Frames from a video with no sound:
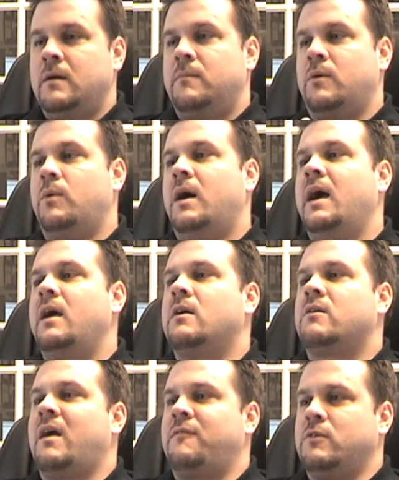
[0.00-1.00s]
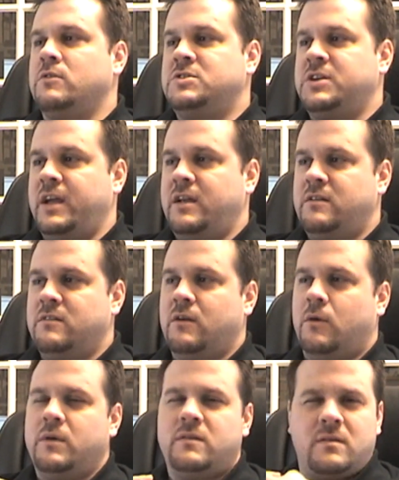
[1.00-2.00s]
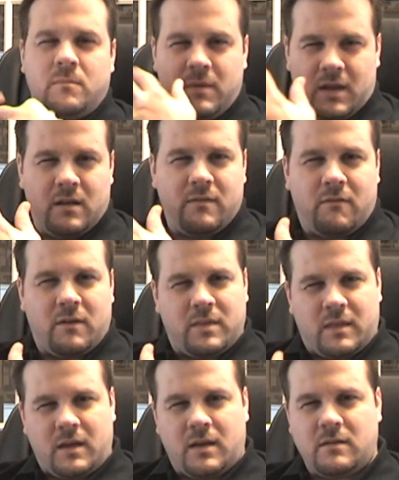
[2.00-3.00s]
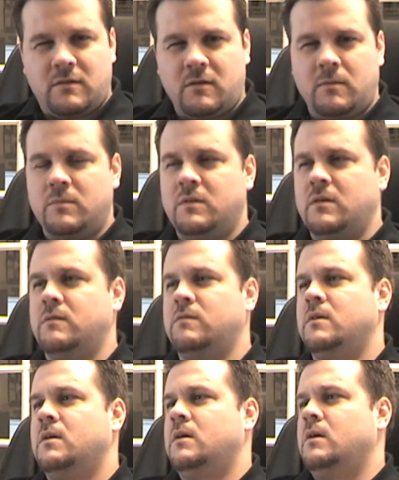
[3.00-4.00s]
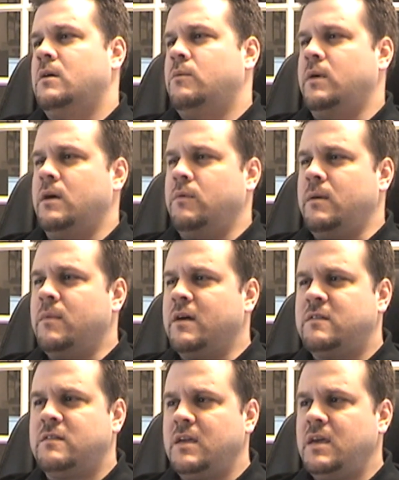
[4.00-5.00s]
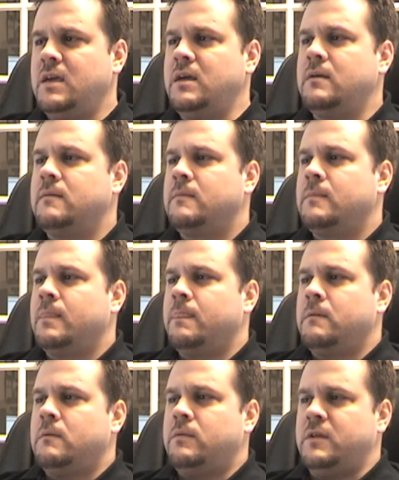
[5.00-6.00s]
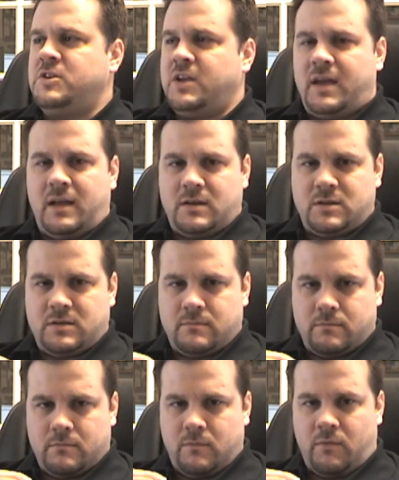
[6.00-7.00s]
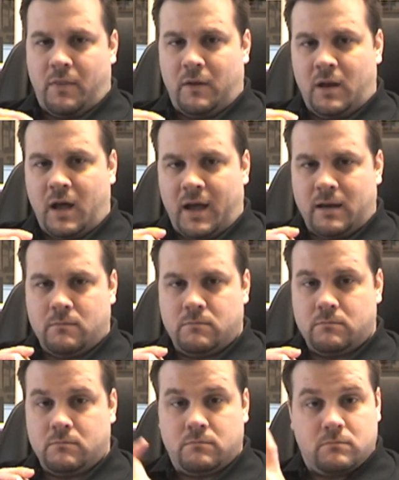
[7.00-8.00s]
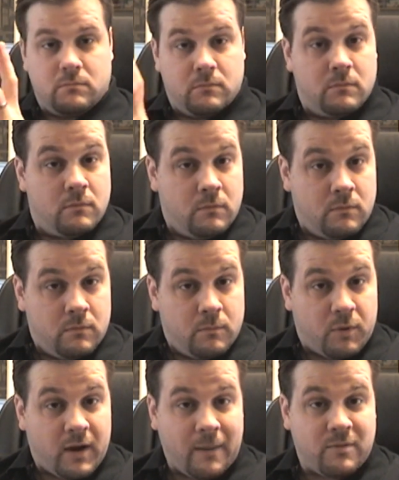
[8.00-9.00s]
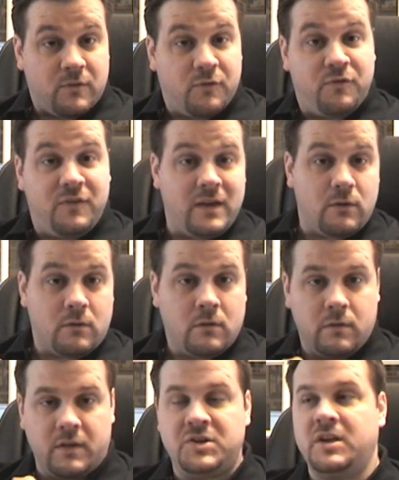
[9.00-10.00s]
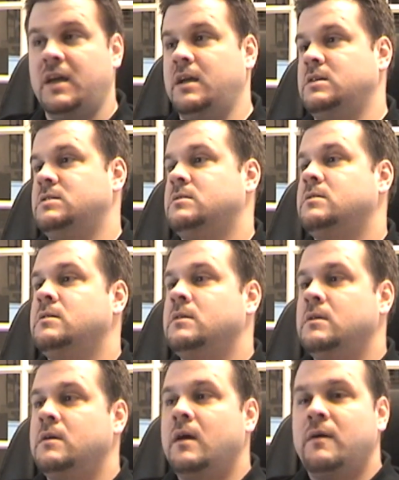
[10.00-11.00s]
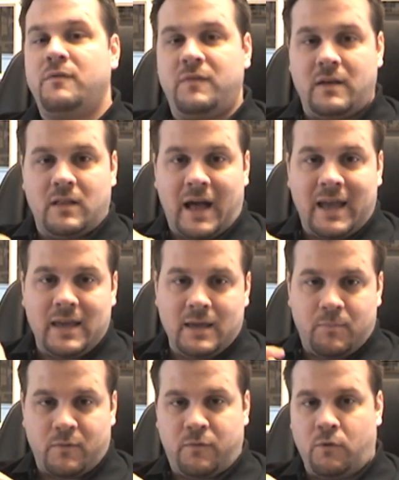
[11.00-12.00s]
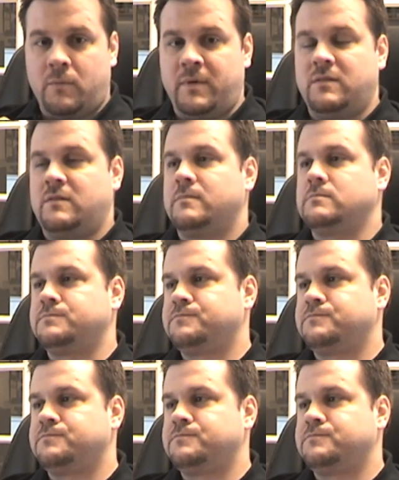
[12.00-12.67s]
but why are graphical changes always the meat of everything in terms of, well, we must see the change, rather not perhaps feel the change. Feel, i.e. performance.